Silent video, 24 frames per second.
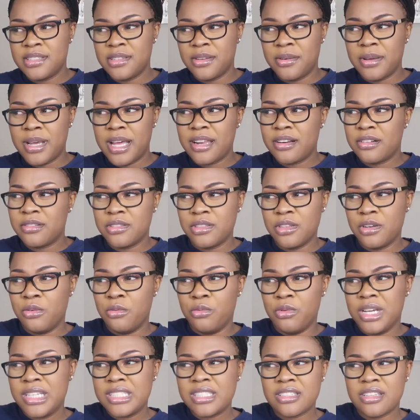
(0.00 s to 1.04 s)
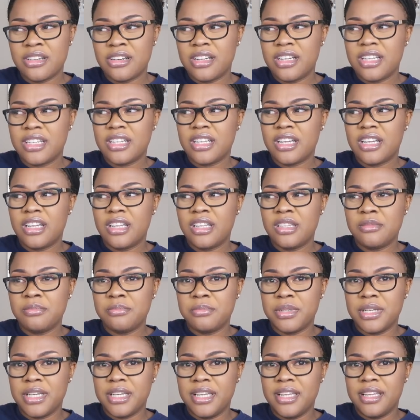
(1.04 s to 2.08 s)
So I don't know what's going on,
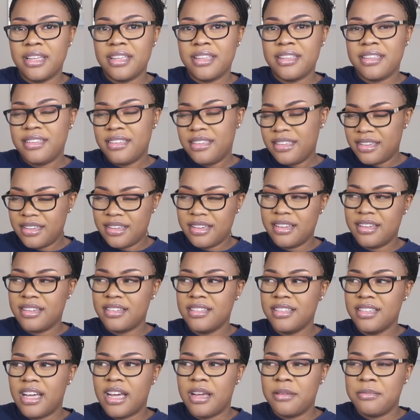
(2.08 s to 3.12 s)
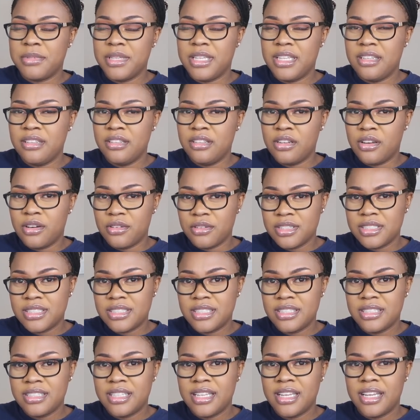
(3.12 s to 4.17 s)
but yeah, I've been
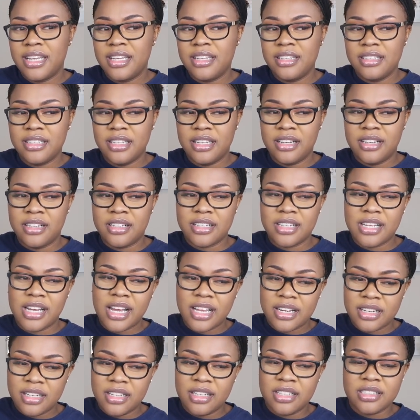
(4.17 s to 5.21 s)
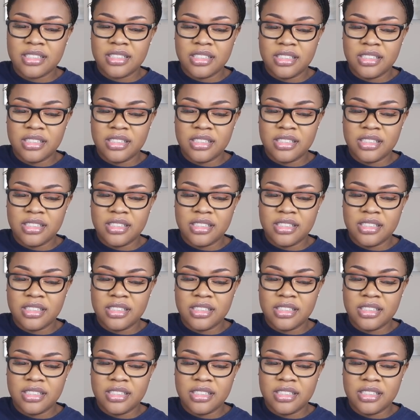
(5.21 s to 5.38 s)
noticing that, and they're kind of